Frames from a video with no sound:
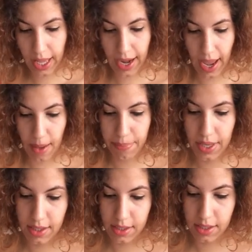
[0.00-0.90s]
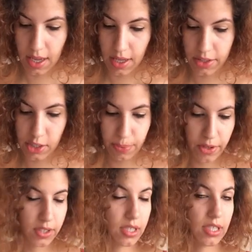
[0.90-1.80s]
that happens, this
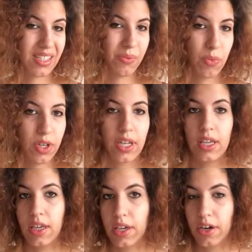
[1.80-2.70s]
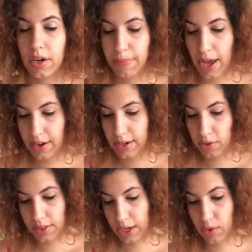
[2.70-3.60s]
person doesn't want to hear about it,
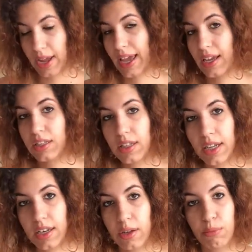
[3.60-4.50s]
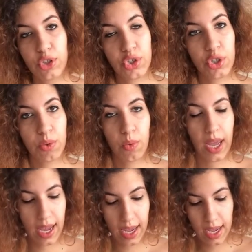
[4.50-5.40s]
or they don't handle it in a mature
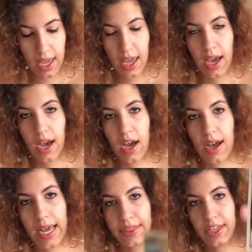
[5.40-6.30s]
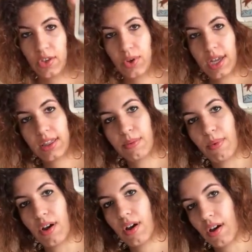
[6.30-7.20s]
way. I think you cut them
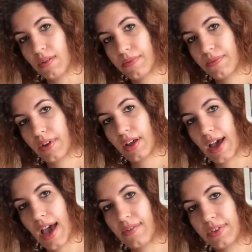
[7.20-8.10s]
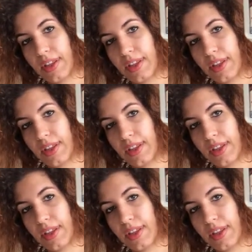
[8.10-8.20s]
off. I have the